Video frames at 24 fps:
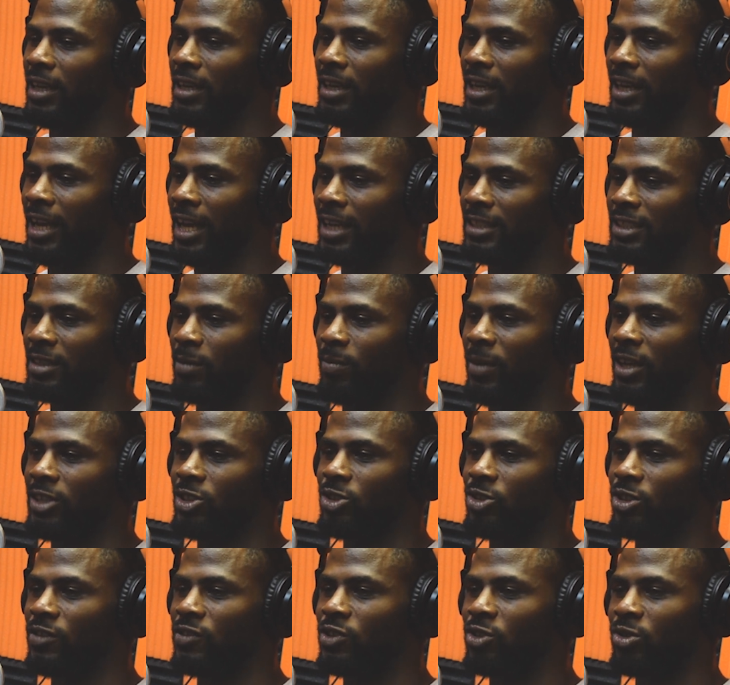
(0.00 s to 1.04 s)
The next
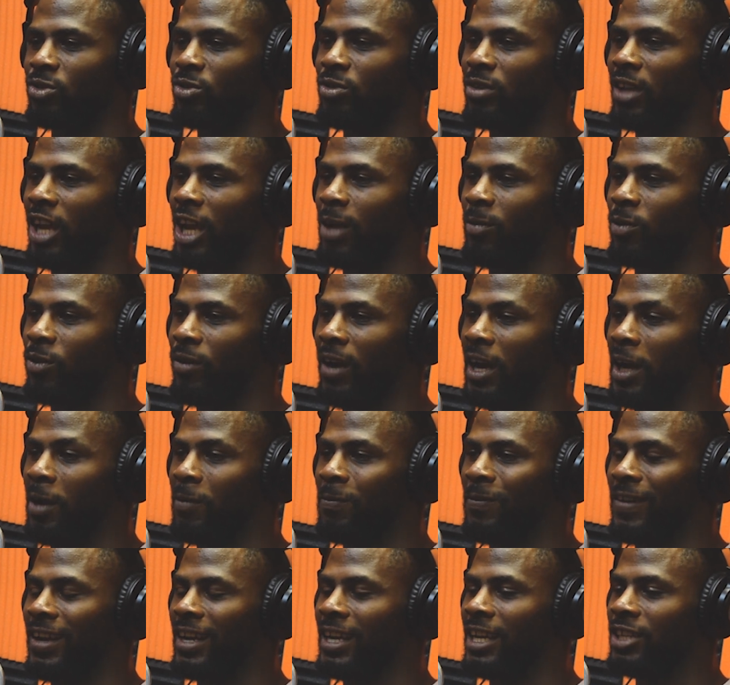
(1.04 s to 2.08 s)
semester of school came
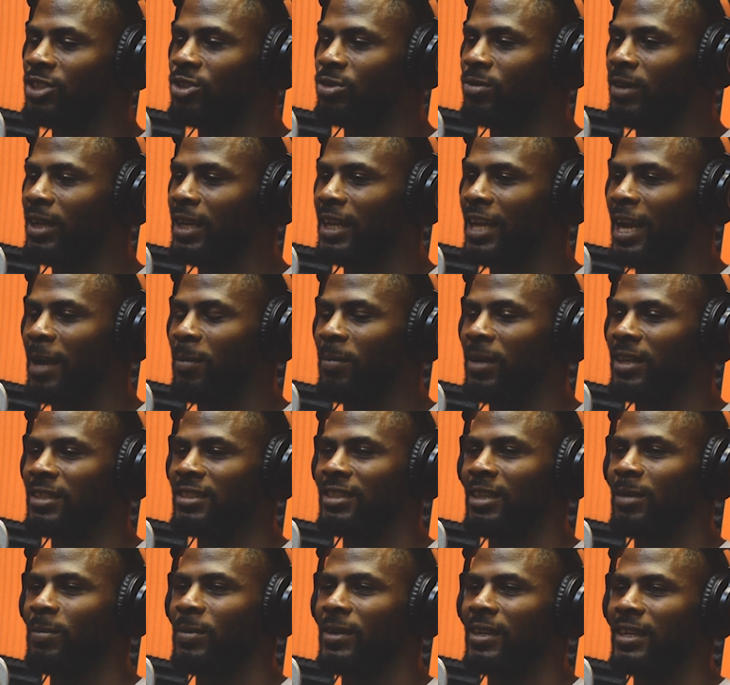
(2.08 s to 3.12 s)
around, financial aid got
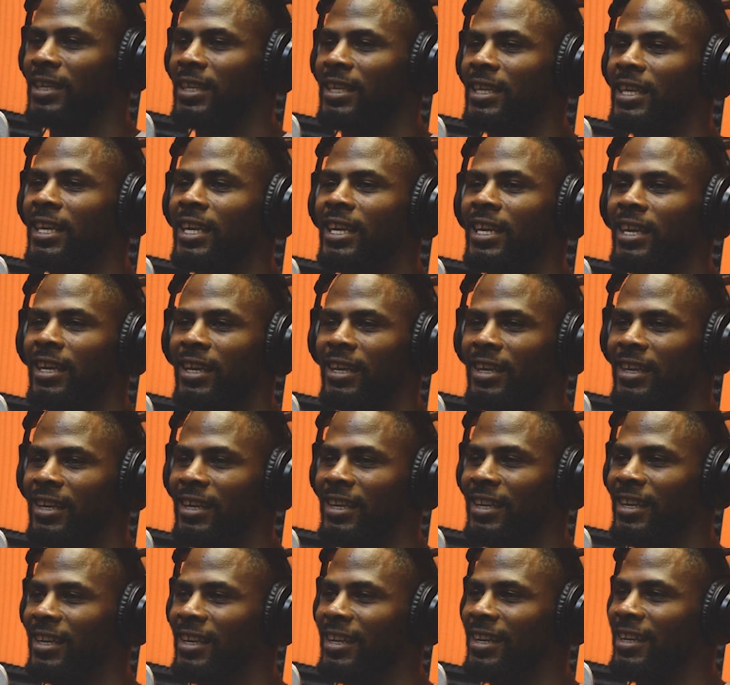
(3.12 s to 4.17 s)
messed up again.
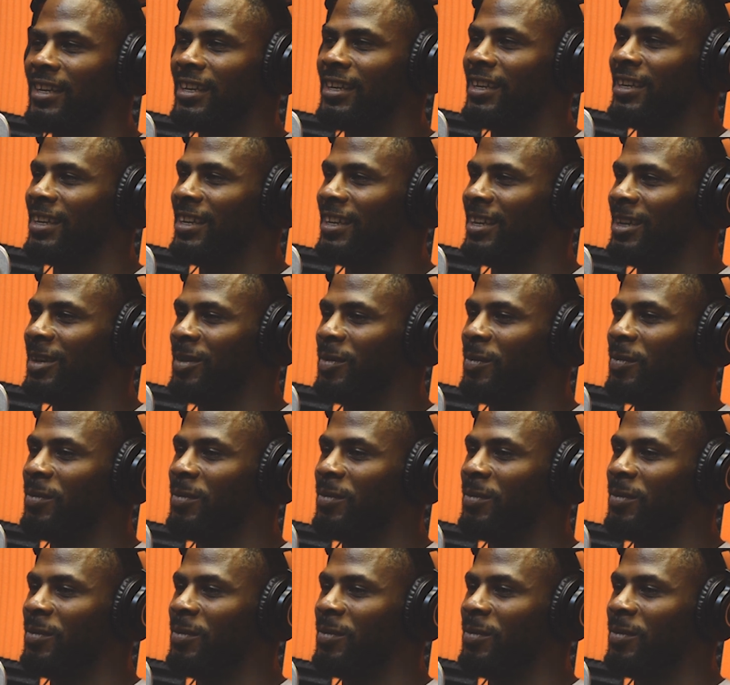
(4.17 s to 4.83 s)
Man.